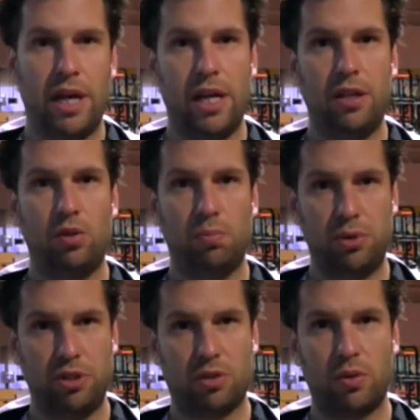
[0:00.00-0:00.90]
and you
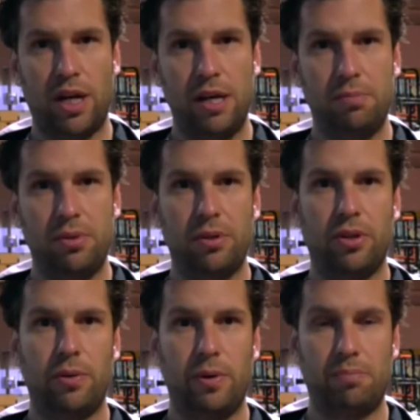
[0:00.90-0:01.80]
prescribe
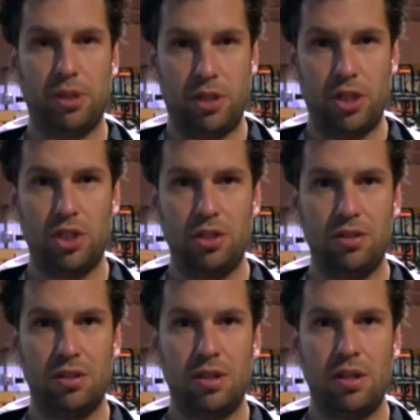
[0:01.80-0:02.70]
the
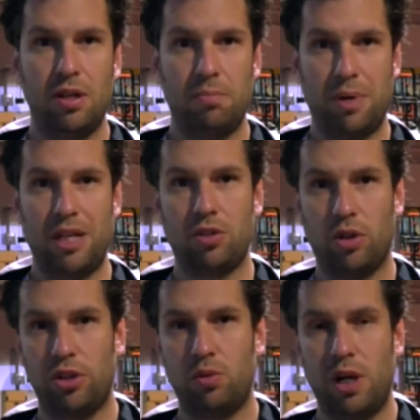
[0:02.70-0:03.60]
repetitions based
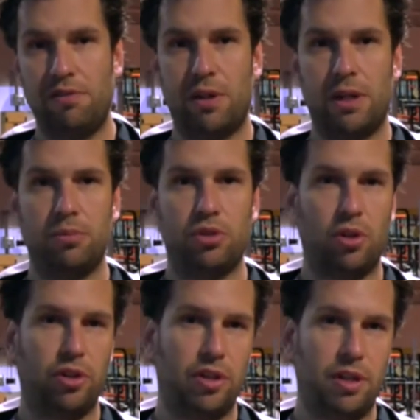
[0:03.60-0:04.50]
on the 12 RM.
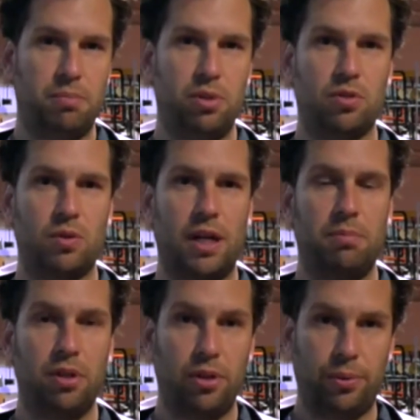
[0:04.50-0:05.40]
So then they
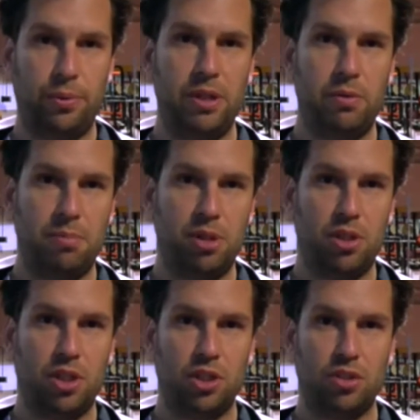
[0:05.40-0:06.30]
prescribe 3
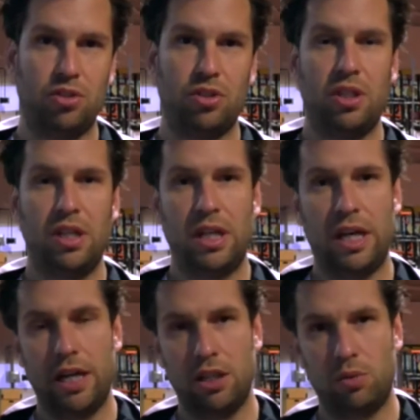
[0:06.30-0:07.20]
repetitions
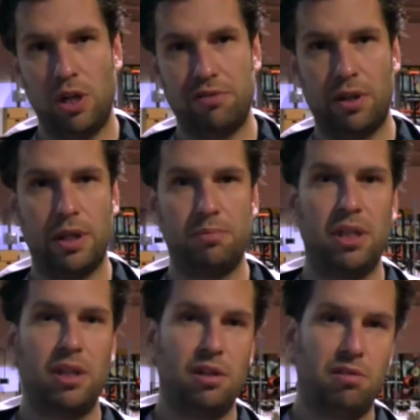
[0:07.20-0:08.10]
at a 12 RM,
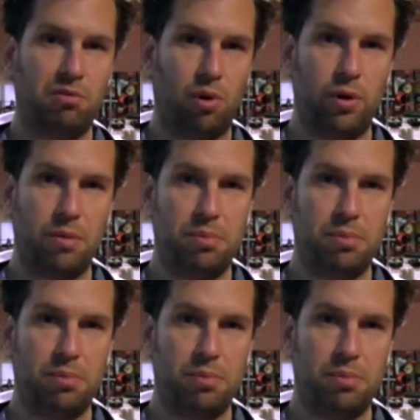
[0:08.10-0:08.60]
4